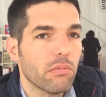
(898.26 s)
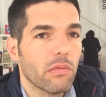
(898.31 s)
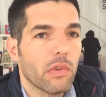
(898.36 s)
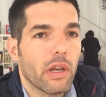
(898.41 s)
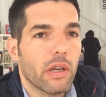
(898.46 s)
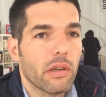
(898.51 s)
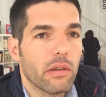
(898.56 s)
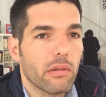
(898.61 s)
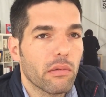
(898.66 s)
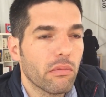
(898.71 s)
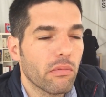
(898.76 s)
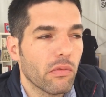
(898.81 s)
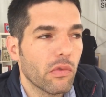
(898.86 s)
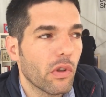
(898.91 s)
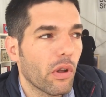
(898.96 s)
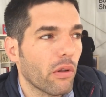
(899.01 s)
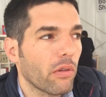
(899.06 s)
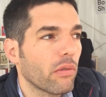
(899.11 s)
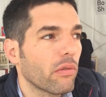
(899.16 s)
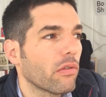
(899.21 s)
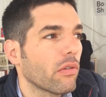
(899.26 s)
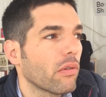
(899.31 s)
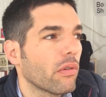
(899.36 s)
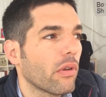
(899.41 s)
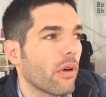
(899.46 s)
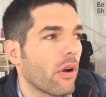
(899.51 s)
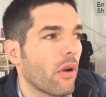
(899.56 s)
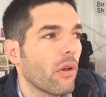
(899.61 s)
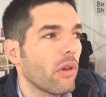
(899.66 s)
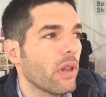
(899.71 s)
like not
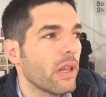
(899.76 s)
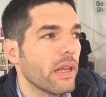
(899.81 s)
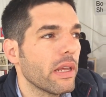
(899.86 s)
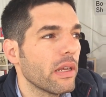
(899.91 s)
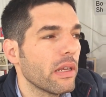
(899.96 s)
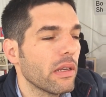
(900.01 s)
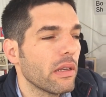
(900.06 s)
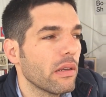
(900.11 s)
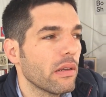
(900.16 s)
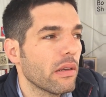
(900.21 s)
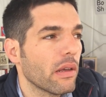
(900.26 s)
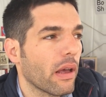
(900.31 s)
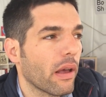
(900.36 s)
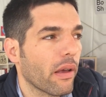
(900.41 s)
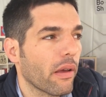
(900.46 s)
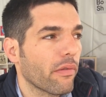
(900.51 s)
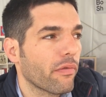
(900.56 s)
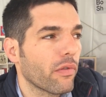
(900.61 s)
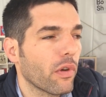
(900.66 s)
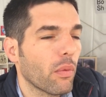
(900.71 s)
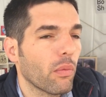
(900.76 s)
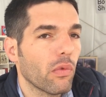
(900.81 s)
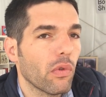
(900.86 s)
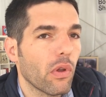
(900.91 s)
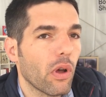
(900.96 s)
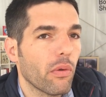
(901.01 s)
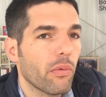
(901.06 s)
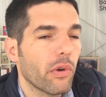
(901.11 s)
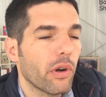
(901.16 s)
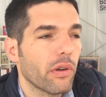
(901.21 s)
only film
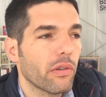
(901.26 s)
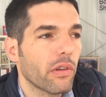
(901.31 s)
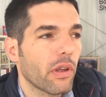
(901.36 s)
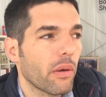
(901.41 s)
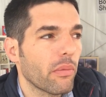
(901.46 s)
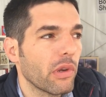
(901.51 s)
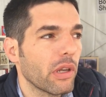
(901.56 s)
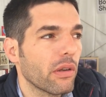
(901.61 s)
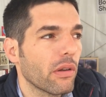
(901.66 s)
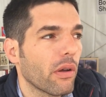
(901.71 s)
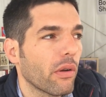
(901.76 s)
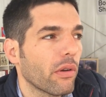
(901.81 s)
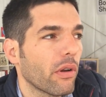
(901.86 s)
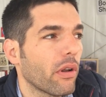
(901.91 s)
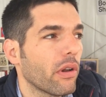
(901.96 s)
lovers. I mean, not